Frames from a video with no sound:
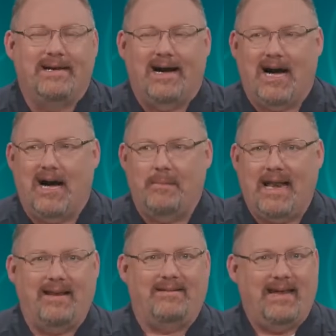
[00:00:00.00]

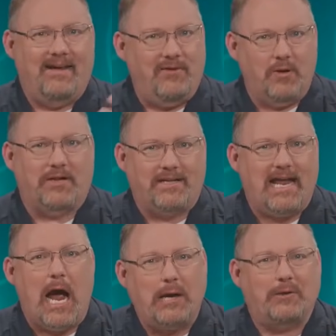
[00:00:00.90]
And if you look at the
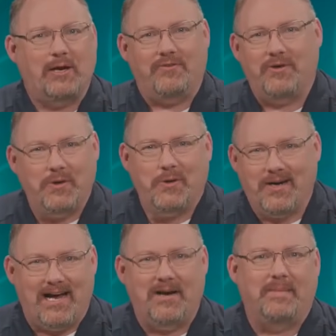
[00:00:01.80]
calculator, if you're doing an
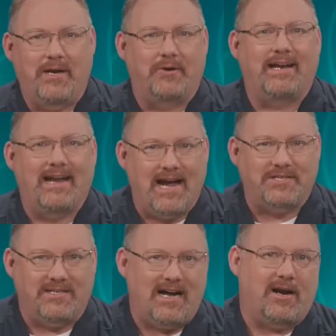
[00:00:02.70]
unmetered
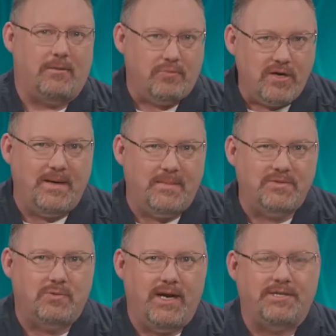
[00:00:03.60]
connection on our premium
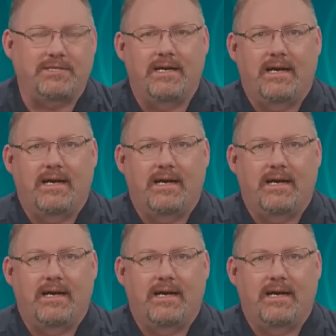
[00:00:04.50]
switch,